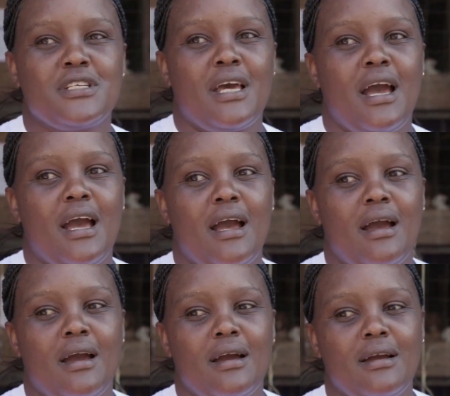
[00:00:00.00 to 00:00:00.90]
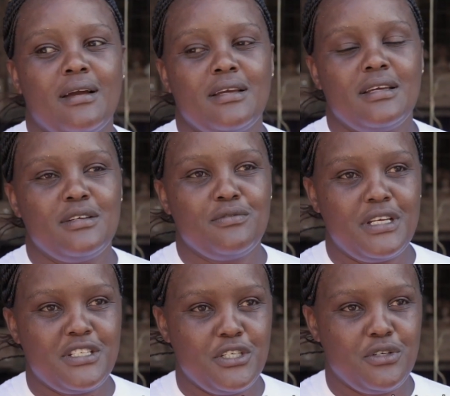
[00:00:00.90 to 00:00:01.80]
an
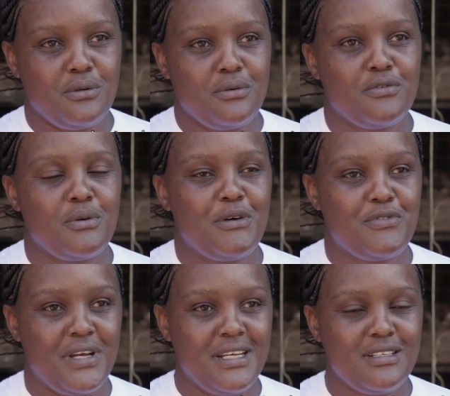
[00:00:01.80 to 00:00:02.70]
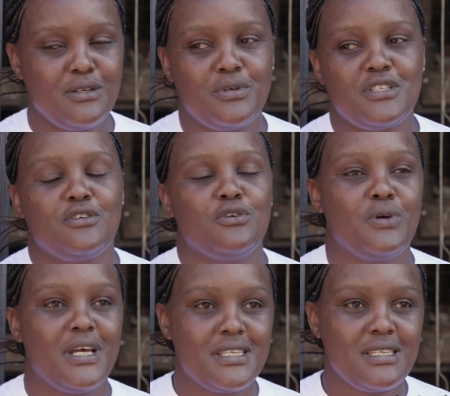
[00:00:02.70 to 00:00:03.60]
invitation from a friend who is in
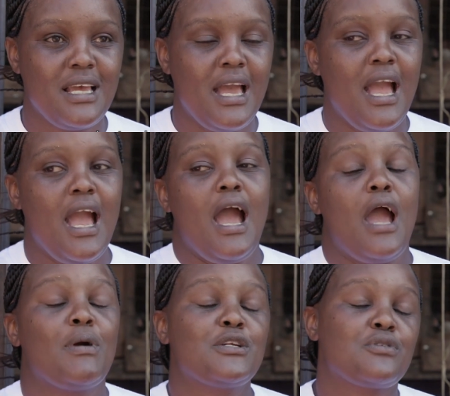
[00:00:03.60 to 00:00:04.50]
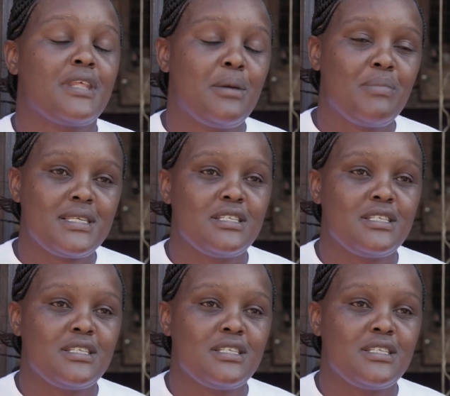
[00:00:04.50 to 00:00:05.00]
US. I went to the embassy